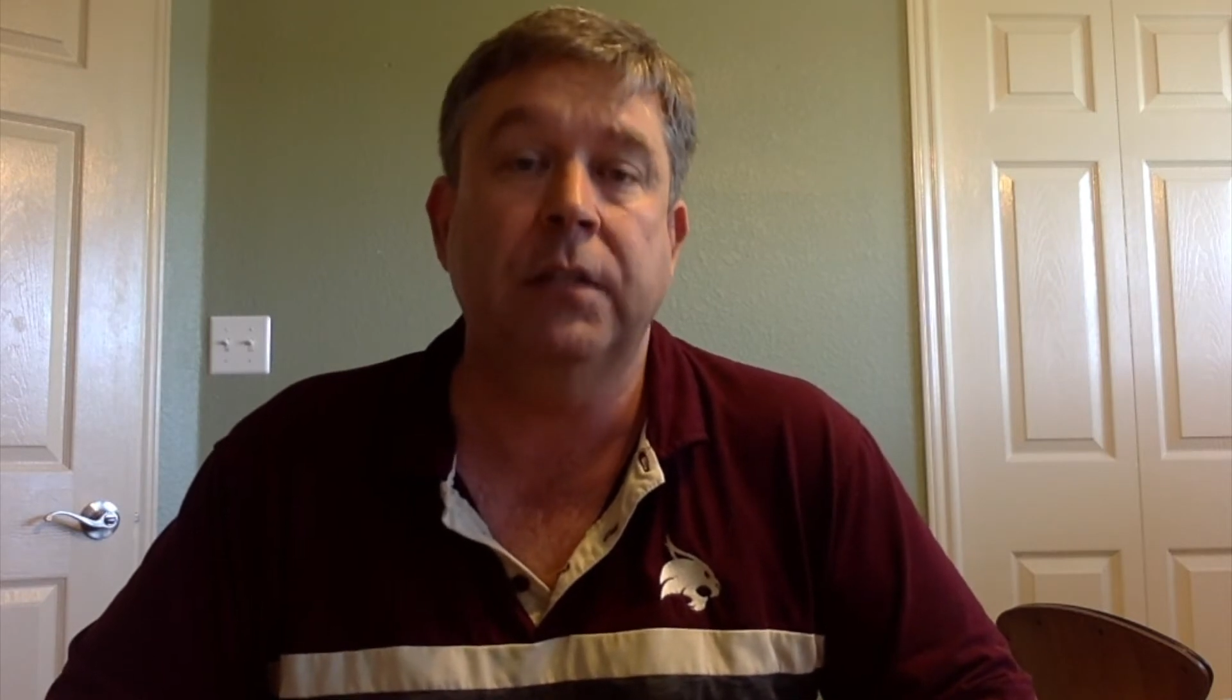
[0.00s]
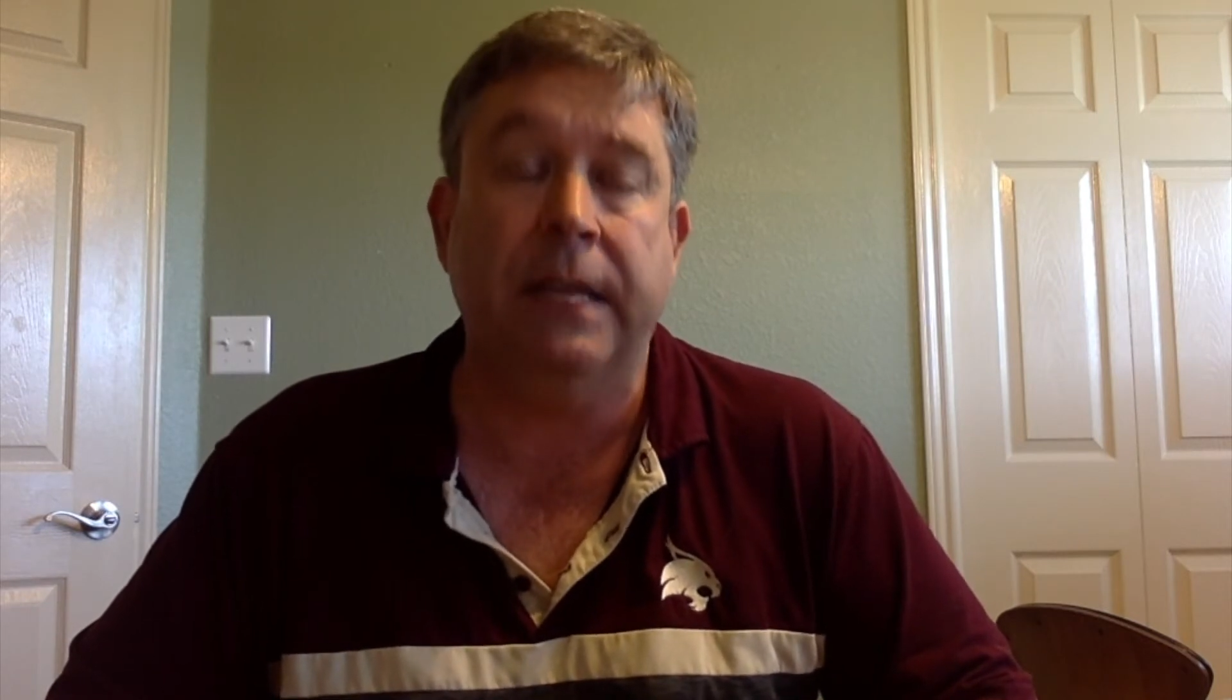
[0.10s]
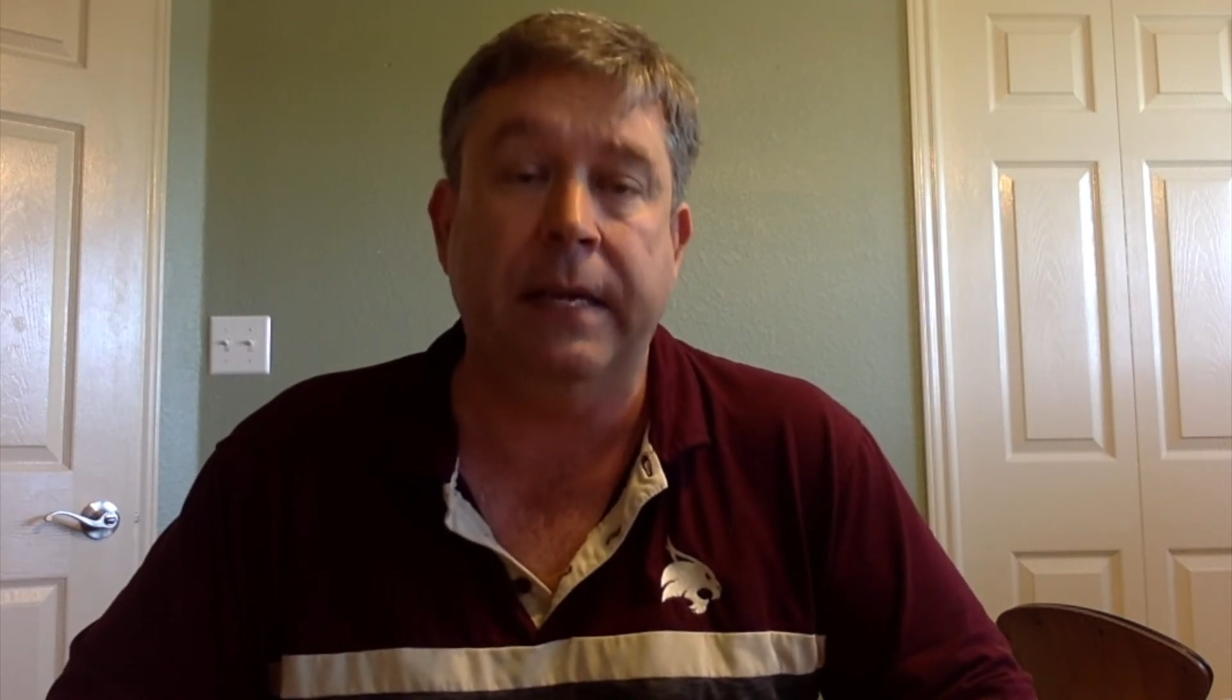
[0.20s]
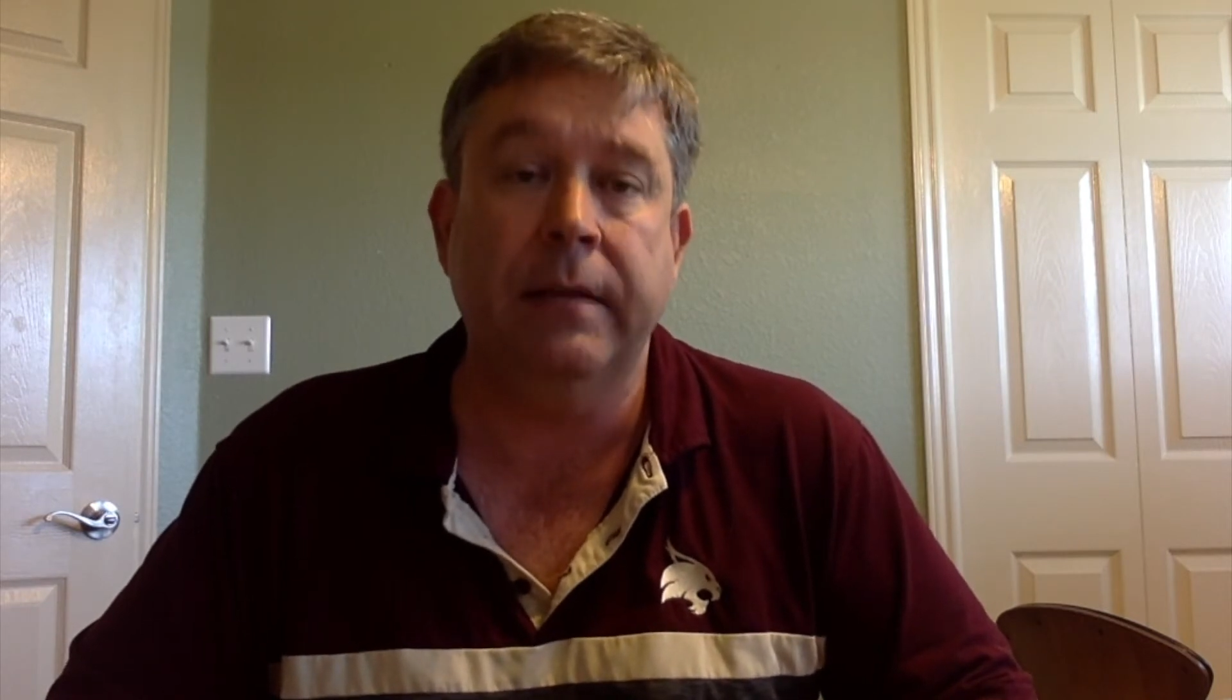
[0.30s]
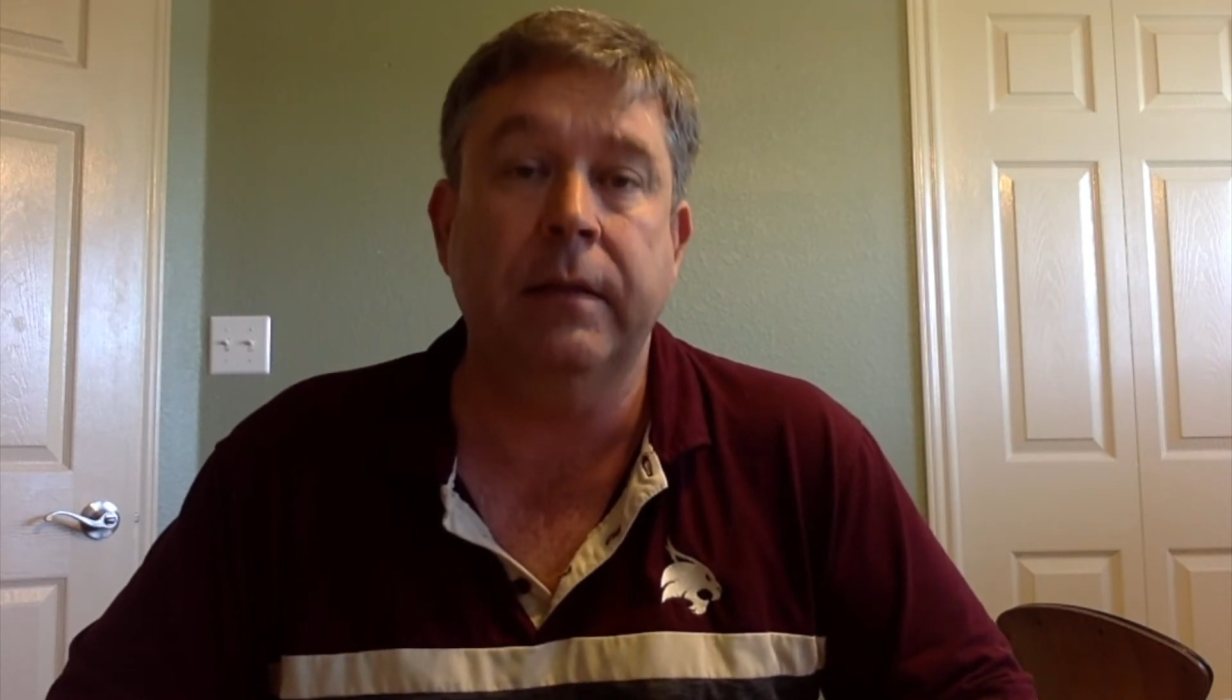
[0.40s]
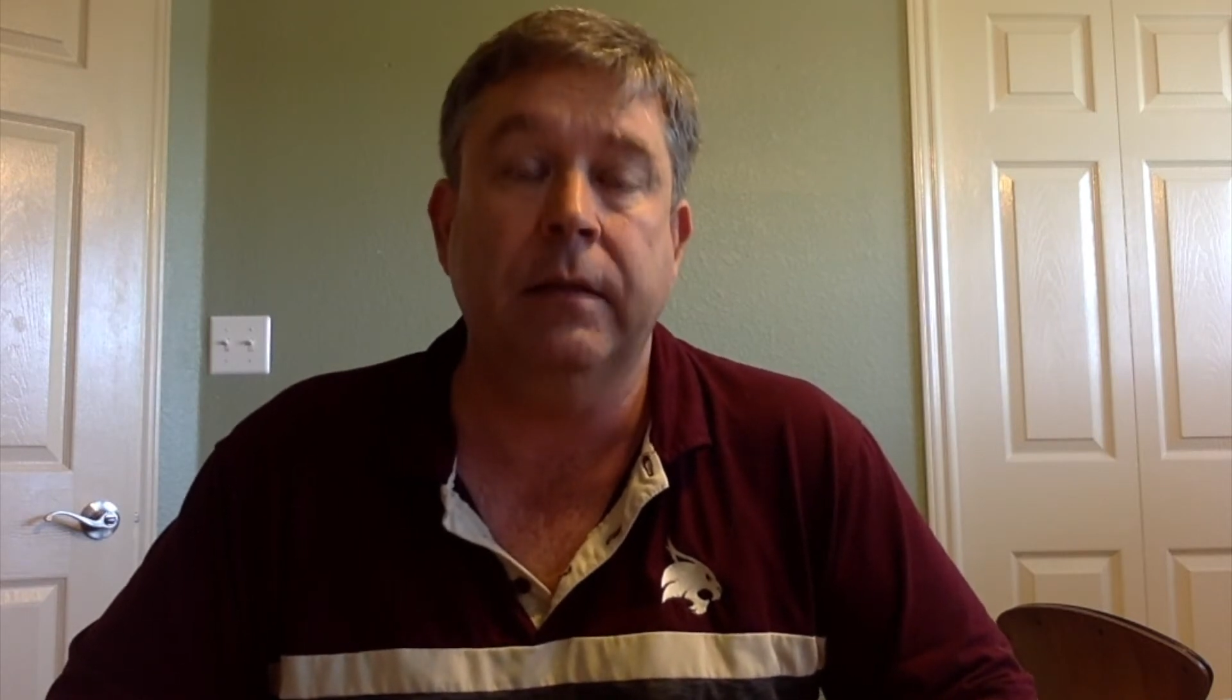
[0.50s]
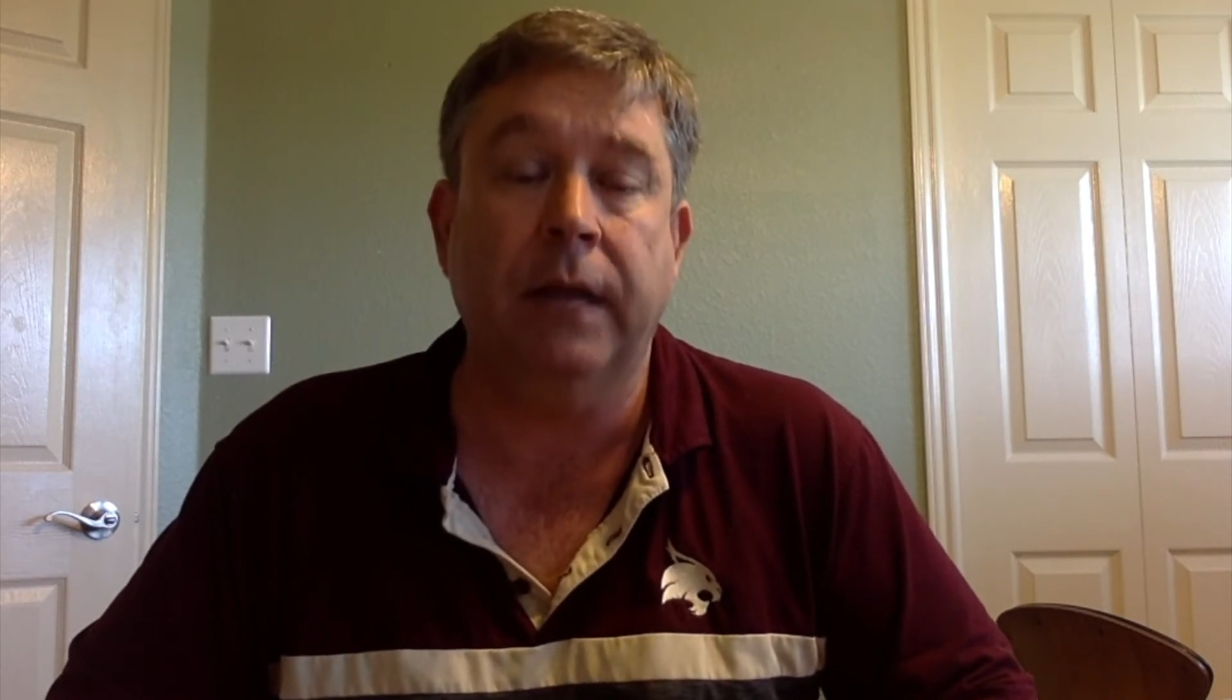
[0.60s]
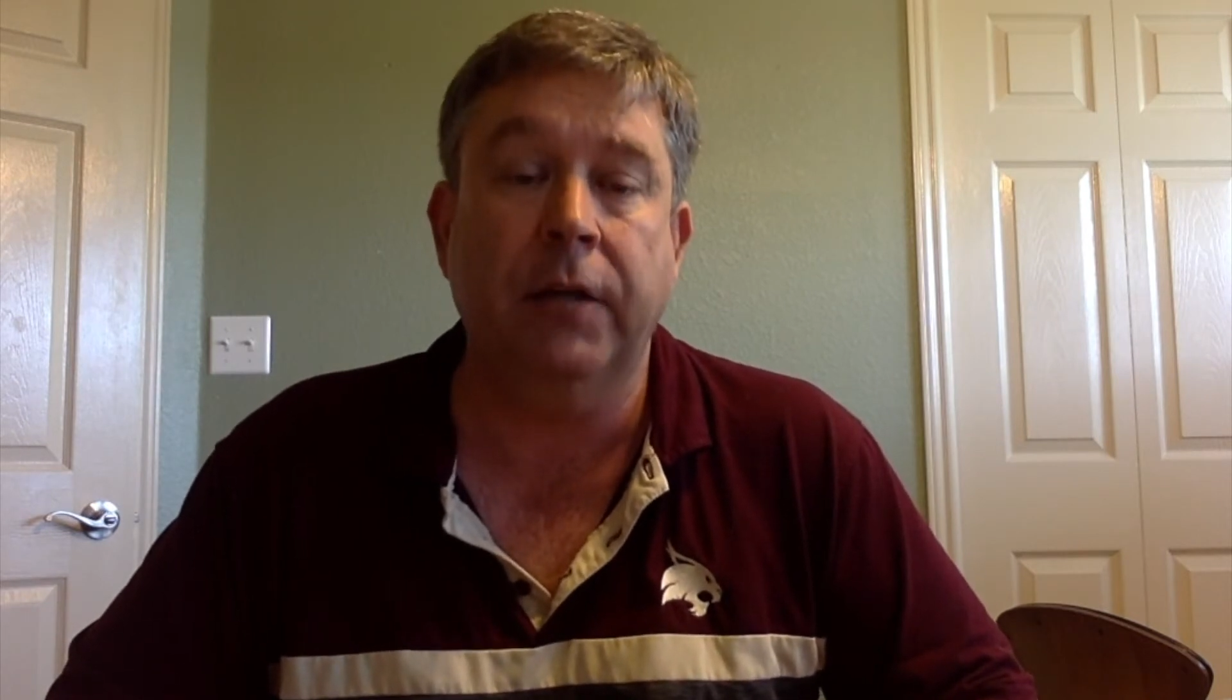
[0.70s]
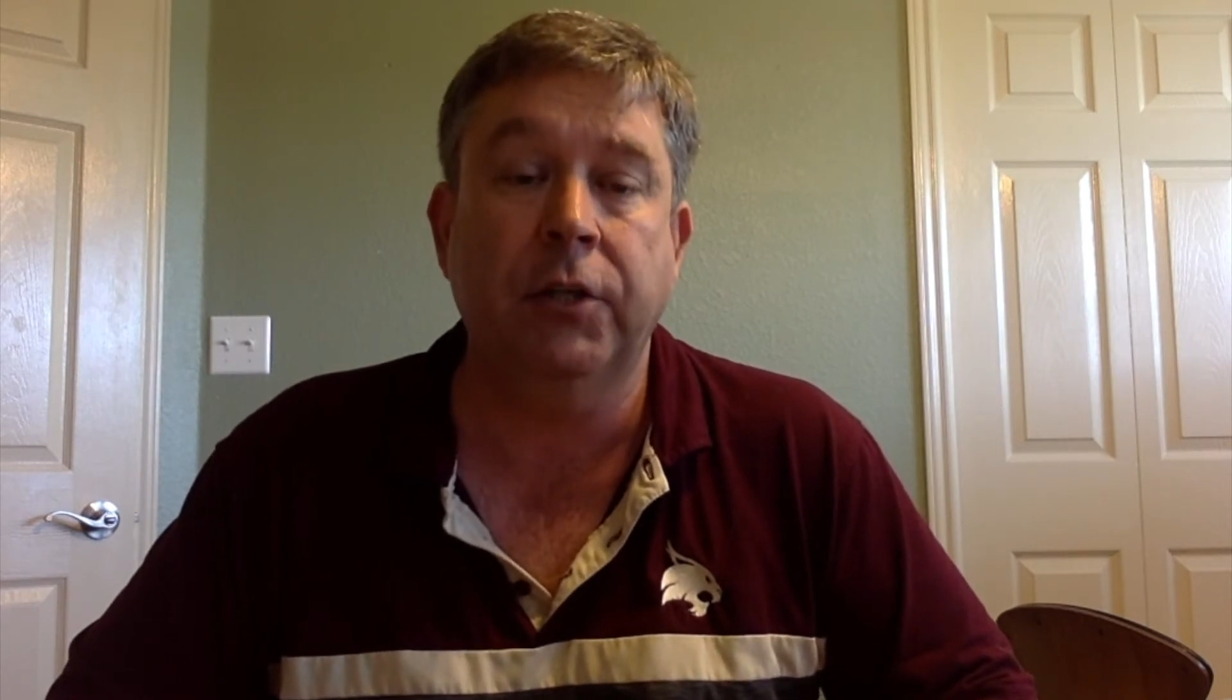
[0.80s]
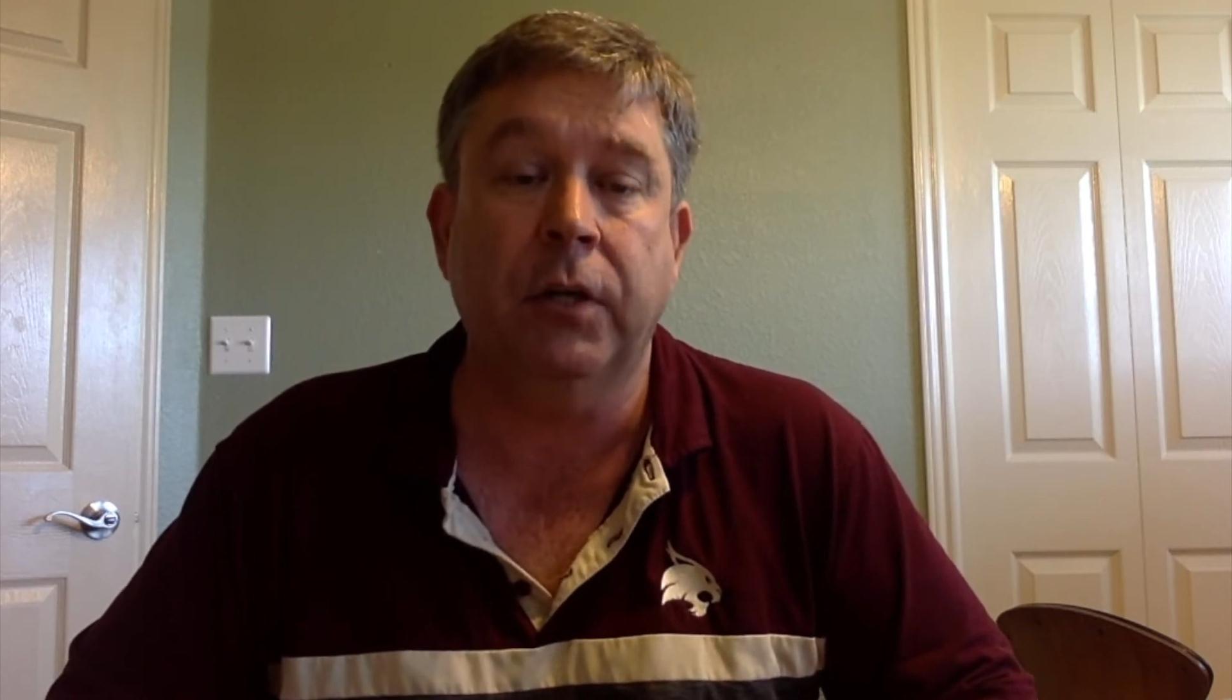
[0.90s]
in the
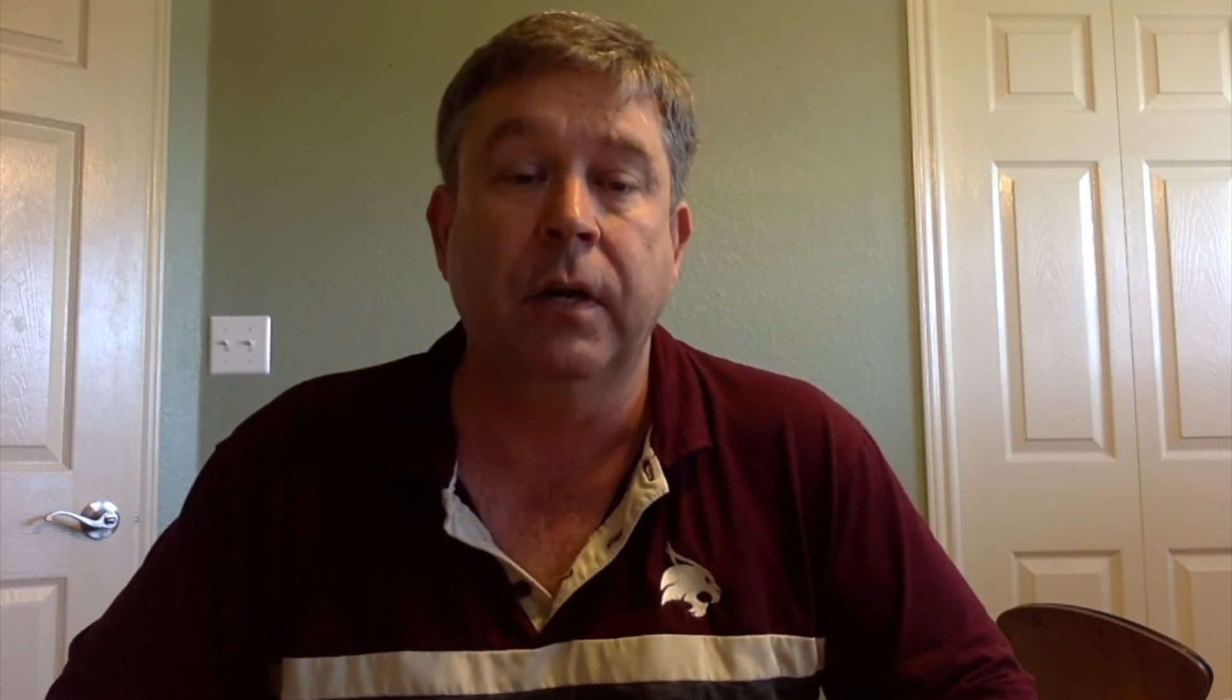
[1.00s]
lecture.